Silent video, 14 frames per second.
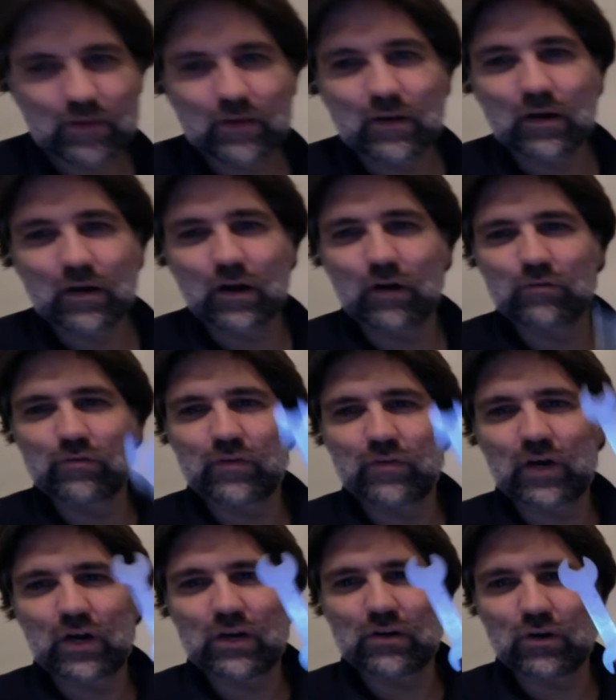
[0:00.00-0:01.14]
are
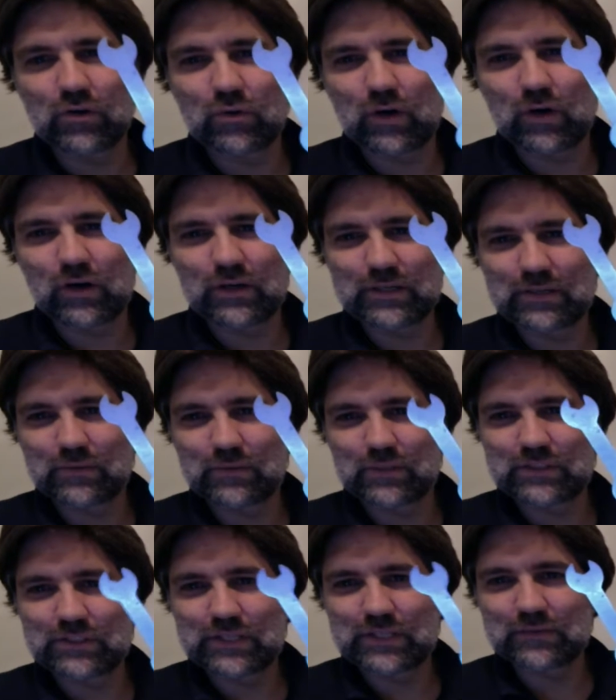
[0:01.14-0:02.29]
very low quality, the ones
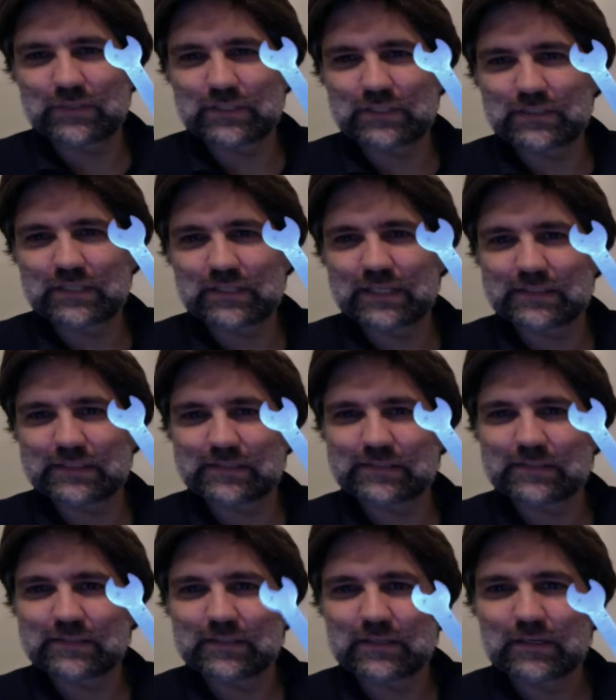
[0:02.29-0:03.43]
you get with these kits.
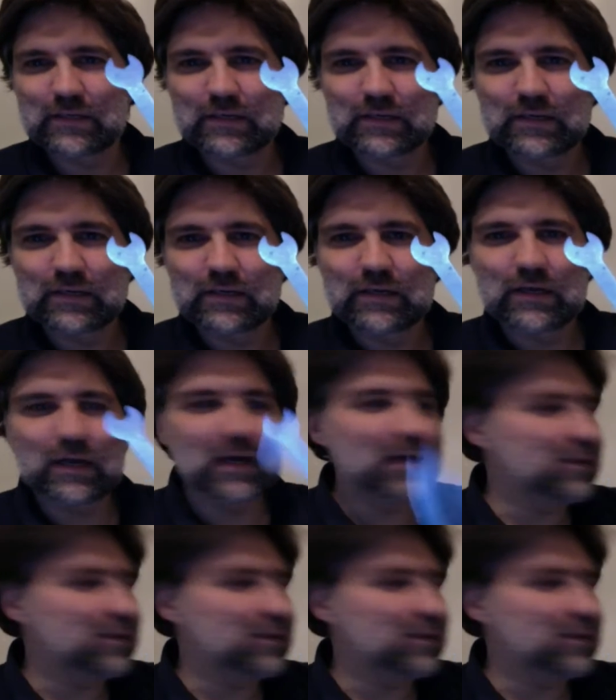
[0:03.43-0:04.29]
This